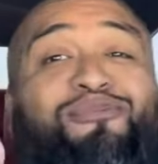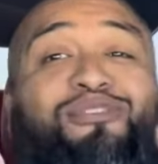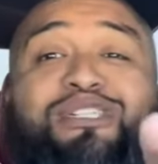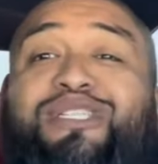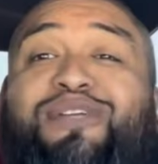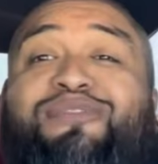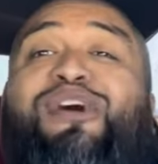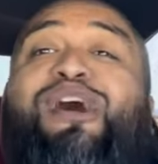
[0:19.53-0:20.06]

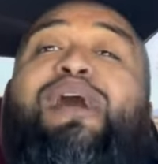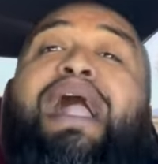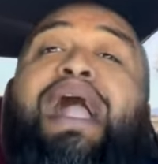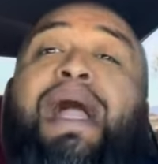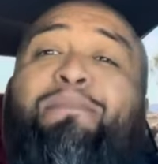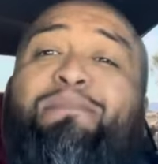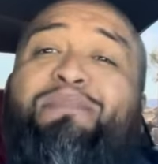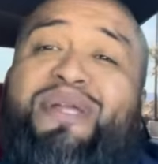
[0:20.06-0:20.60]
First of all,
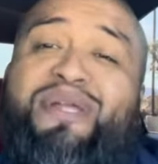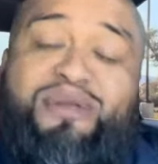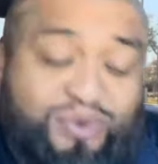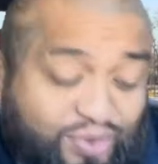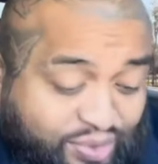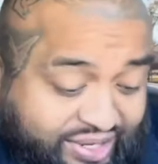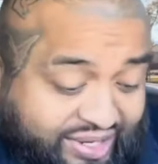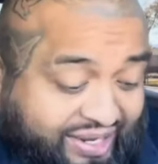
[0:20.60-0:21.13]
Happy
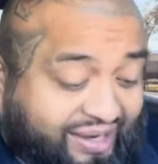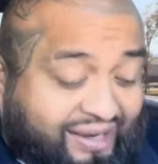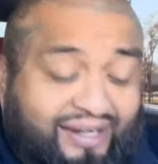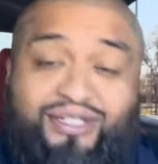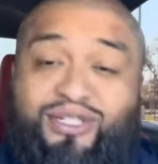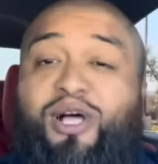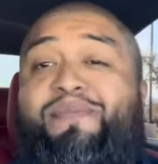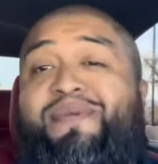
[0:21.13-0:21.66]
New Year!
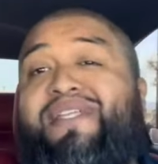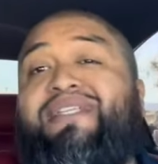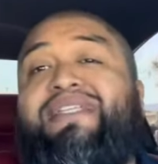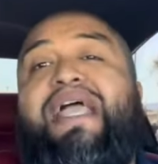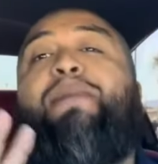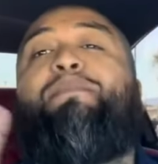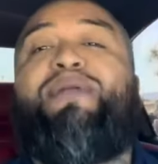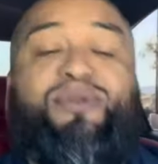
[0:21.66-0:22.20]

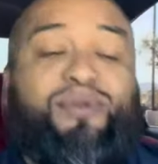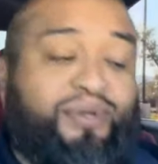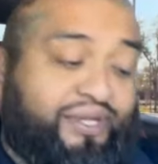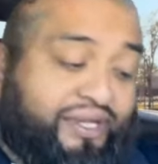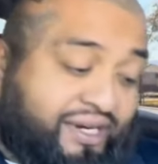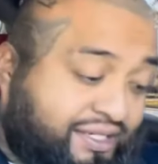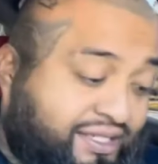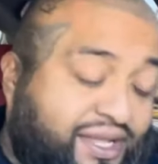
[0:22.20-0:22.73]
Happy
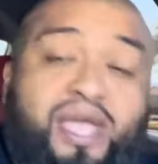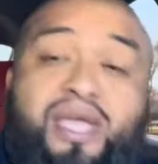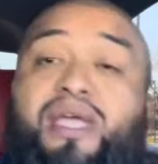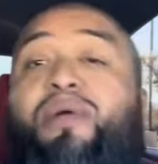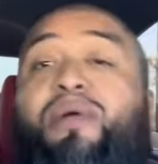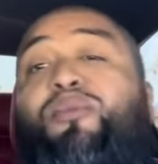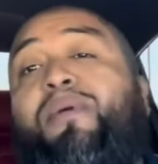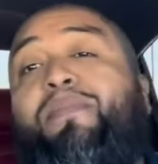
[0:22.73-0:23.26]
New Year!
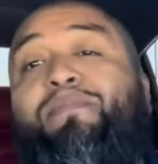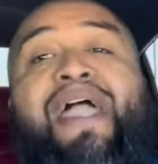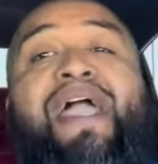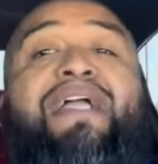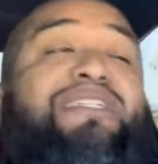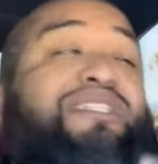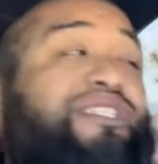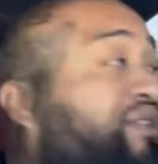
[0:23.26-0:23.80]
We're back, it's